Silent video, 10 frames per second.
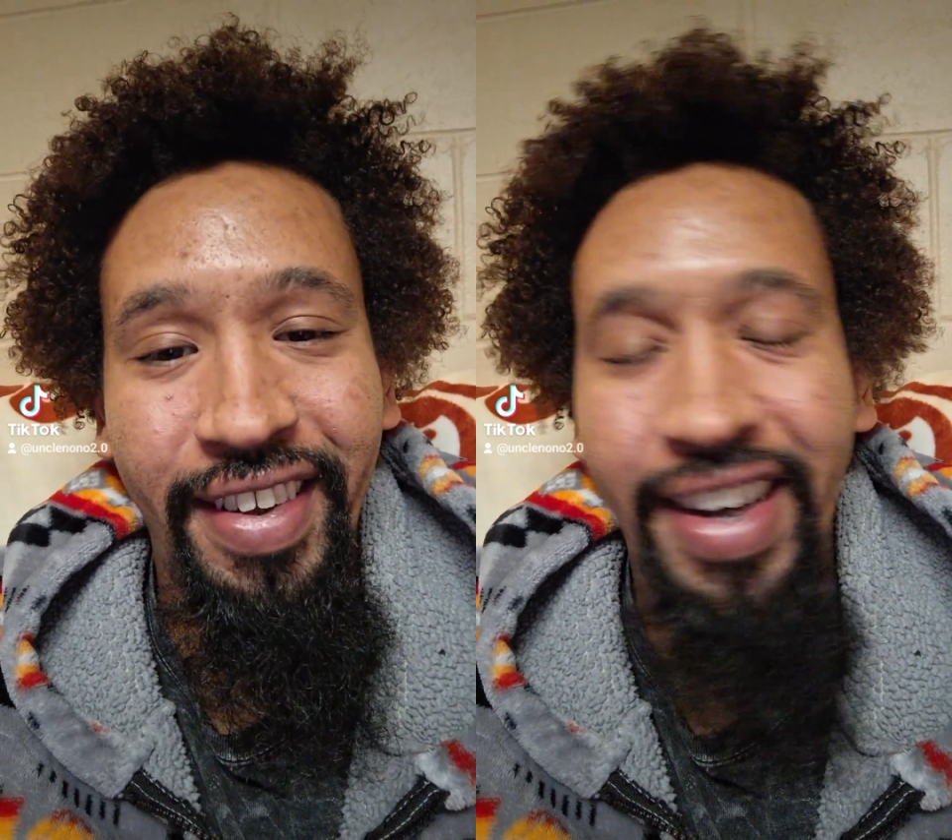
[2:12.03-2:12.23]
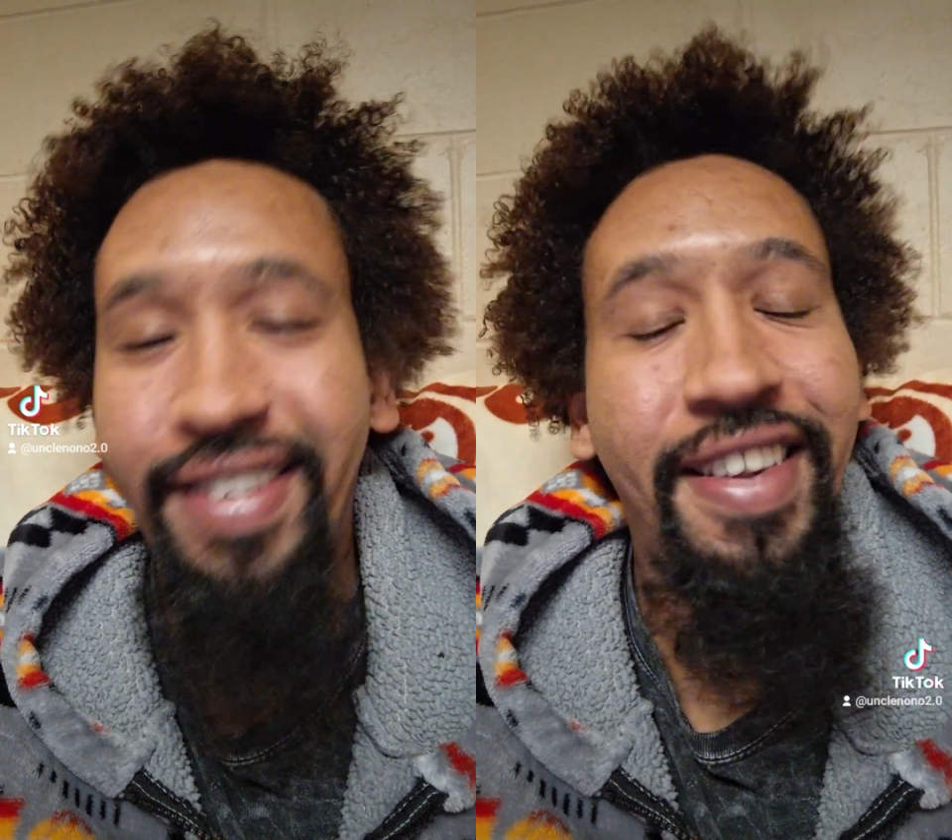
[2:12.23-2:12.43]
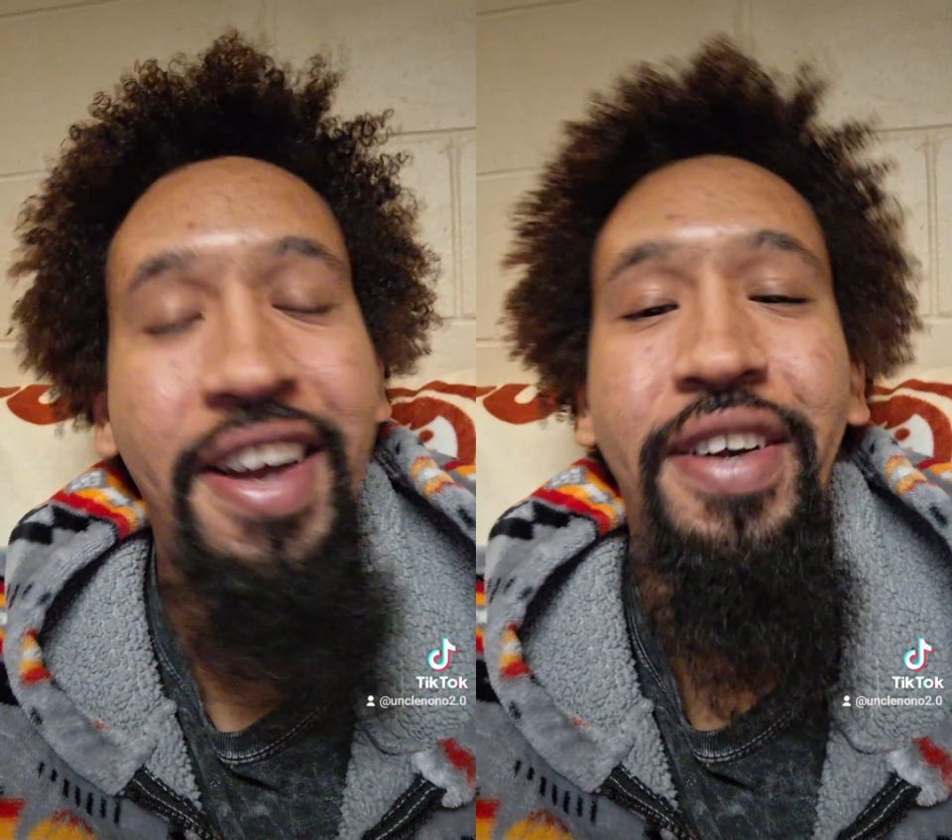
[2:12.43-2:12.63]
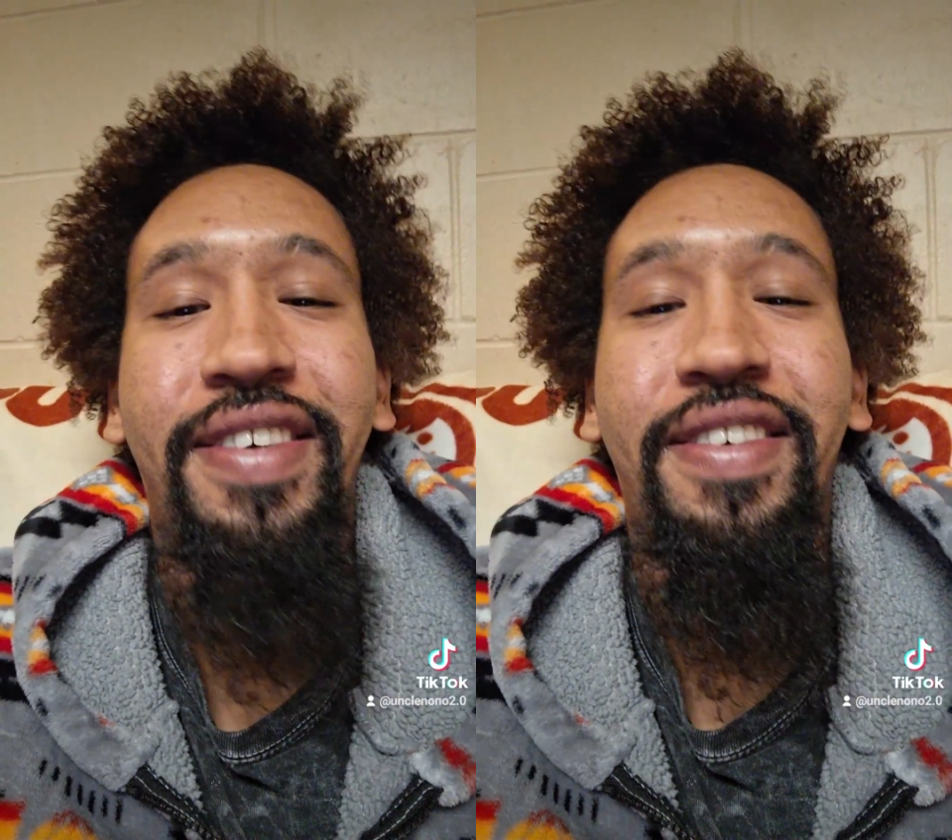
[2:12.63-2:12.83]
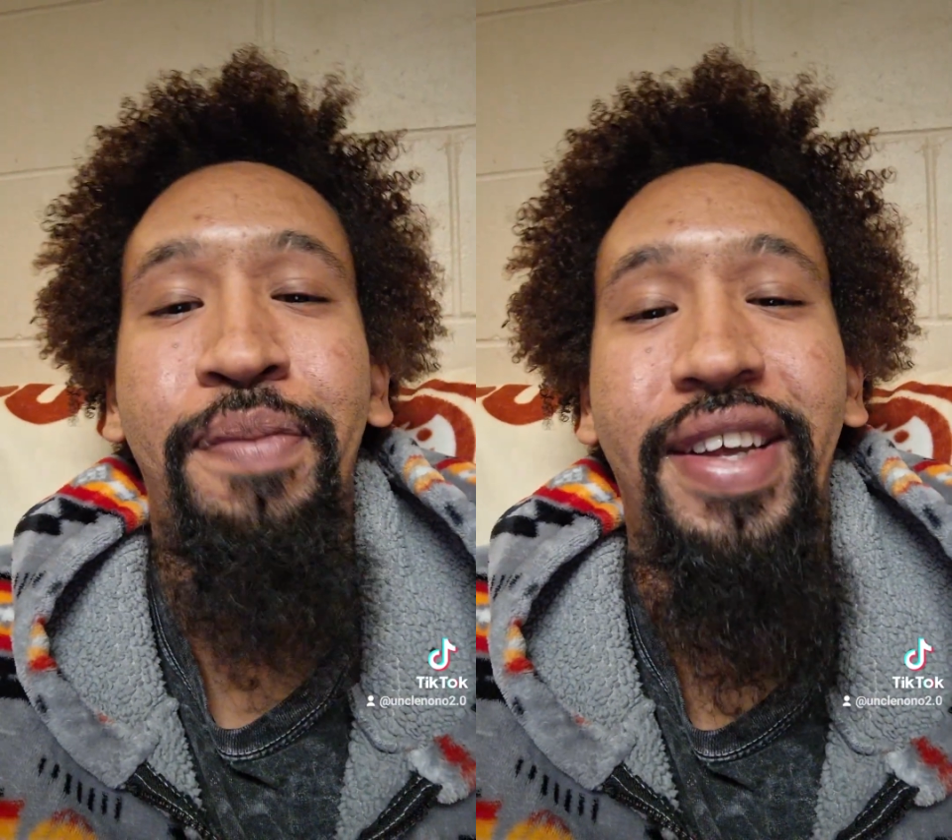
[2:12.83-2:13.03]
It's
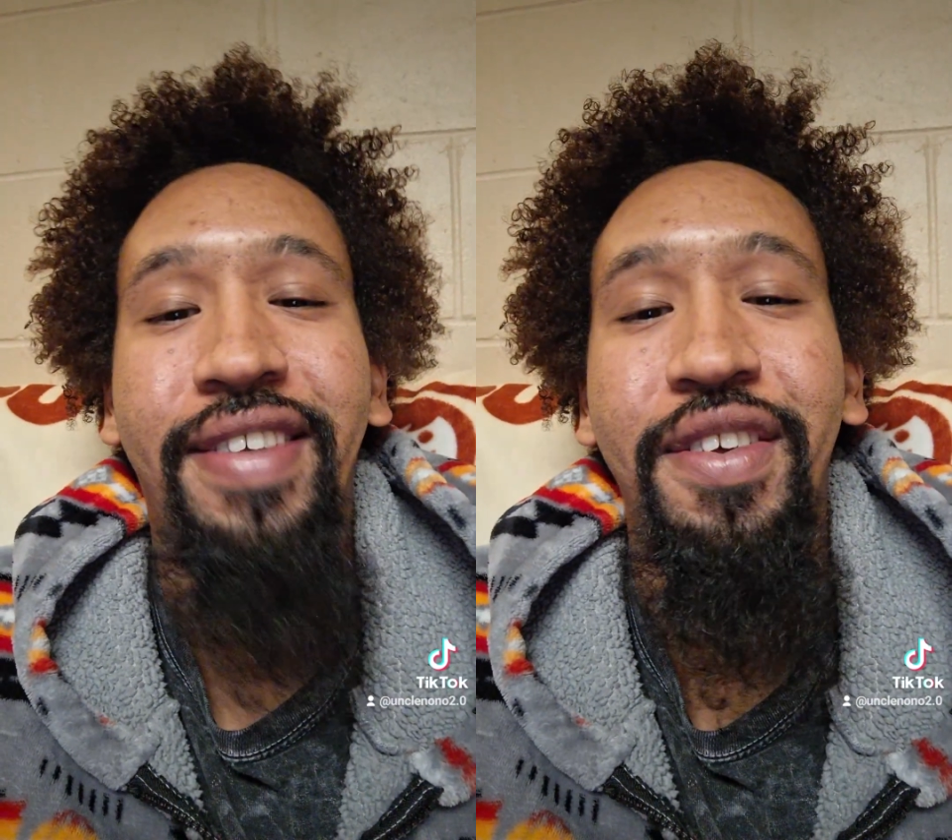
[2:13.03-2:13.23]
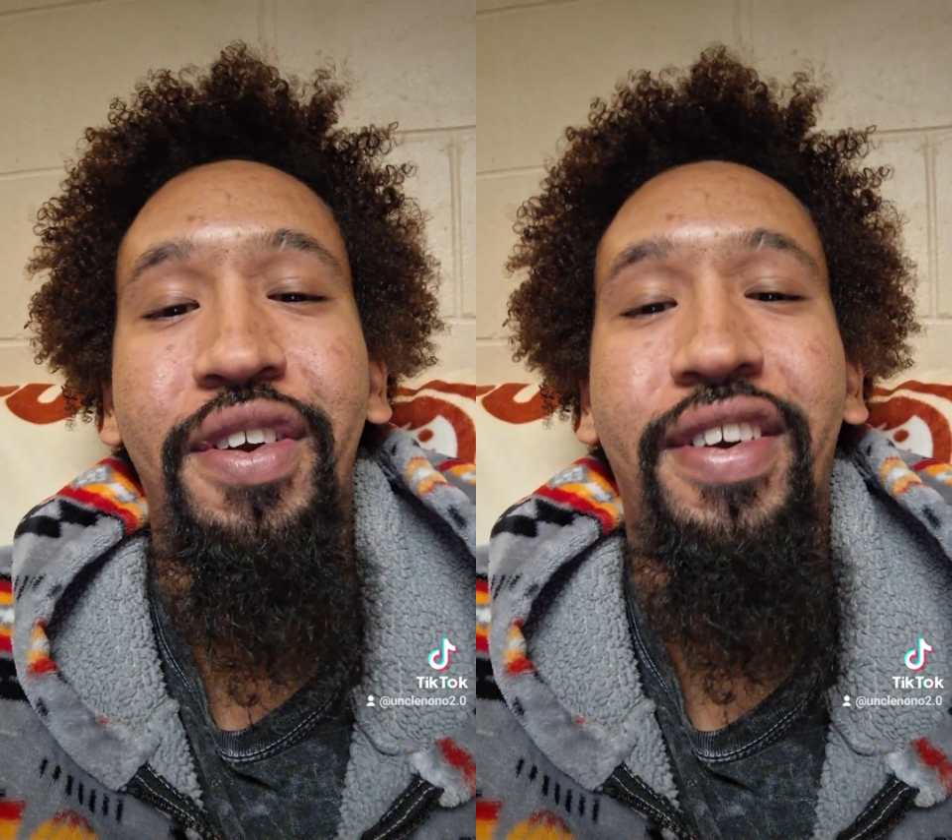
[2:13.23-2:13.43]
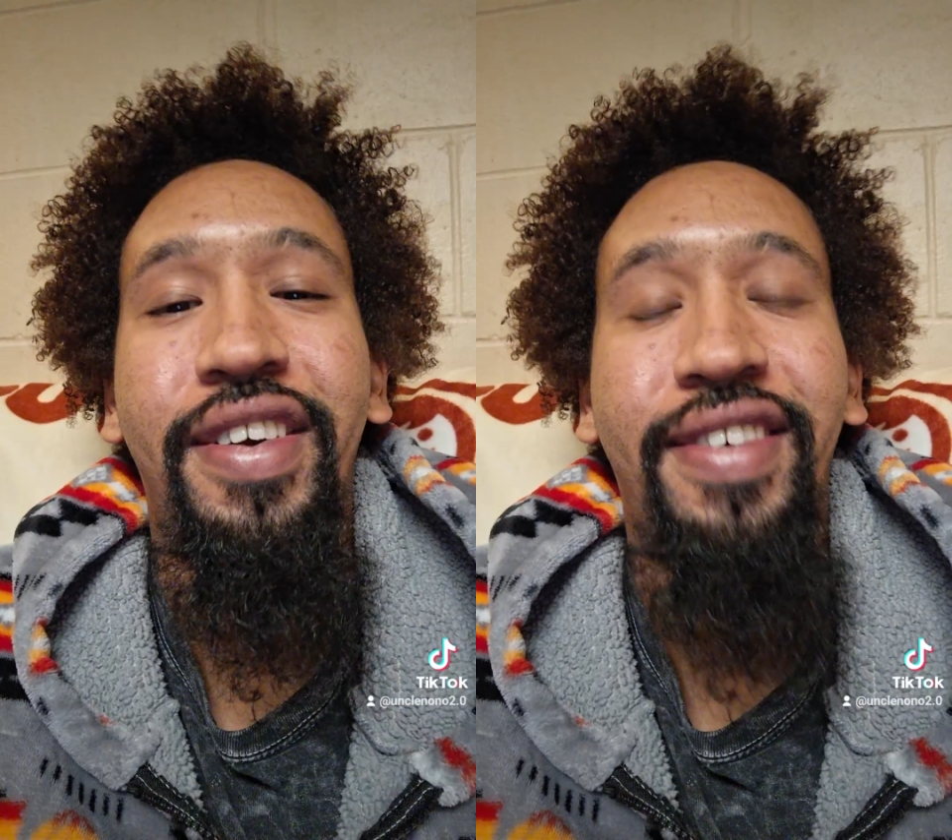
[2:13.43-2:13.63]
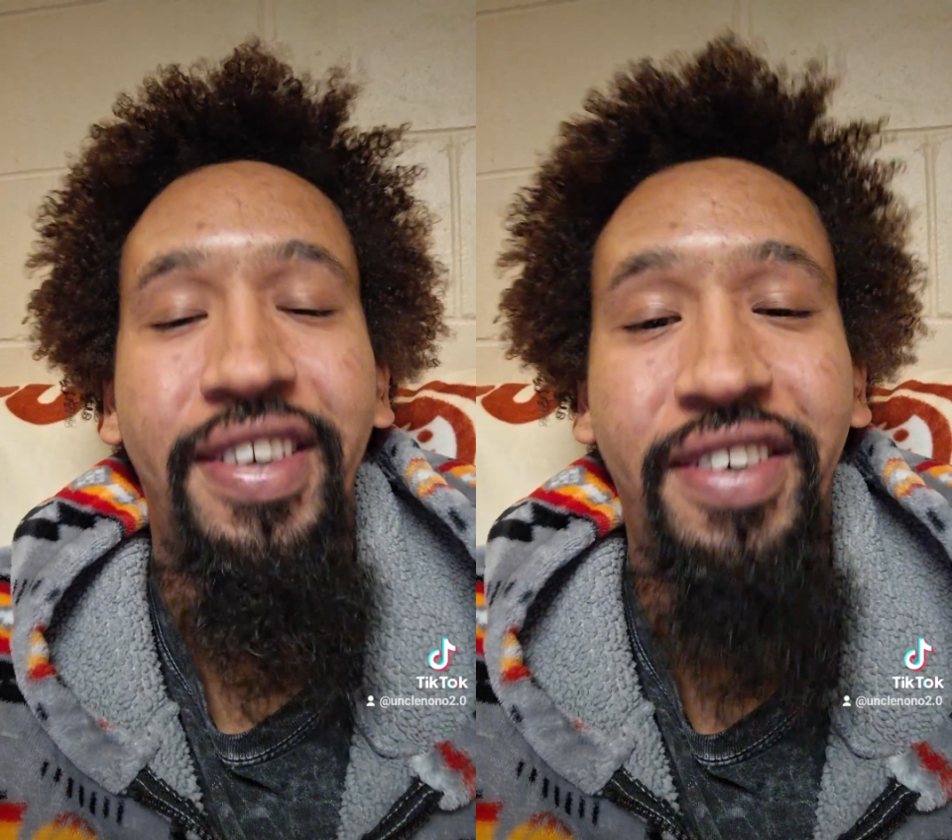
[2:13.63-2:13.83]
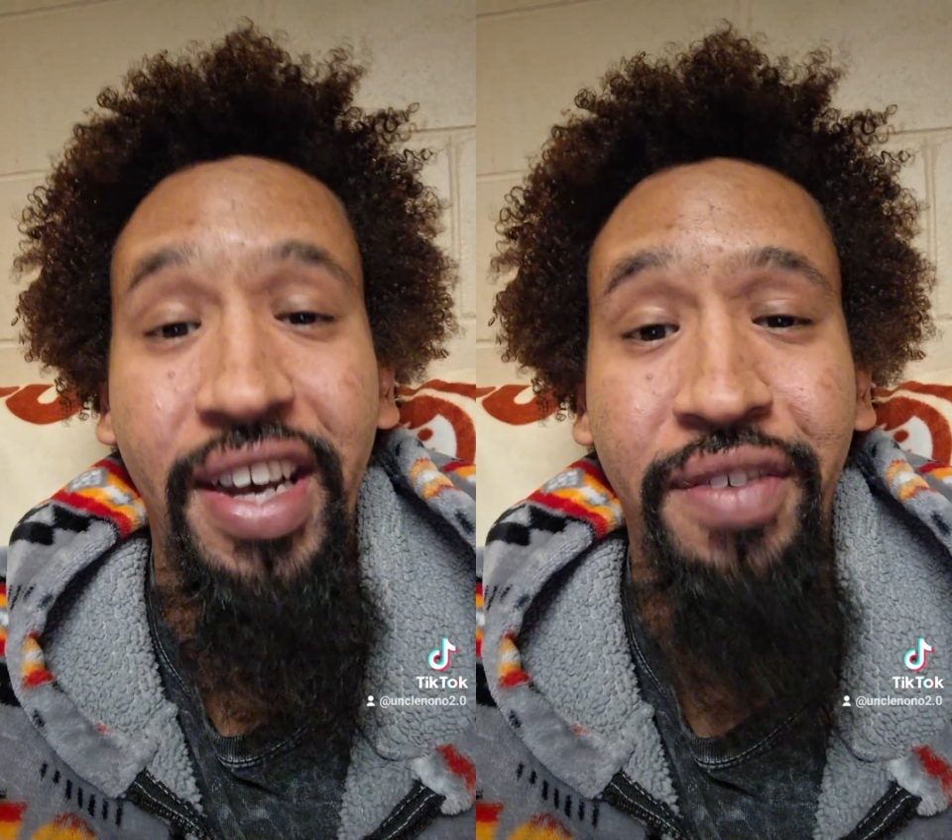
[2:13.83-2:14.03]
hilarious to me. It's ludicrous
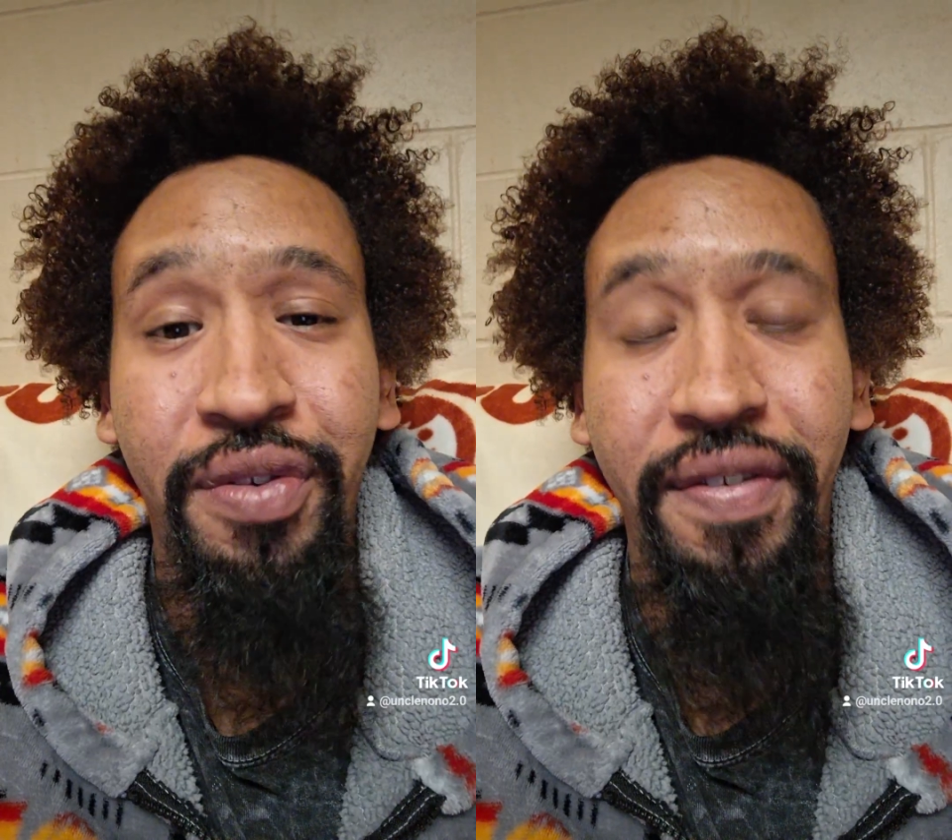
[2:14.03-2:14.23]
that you guys would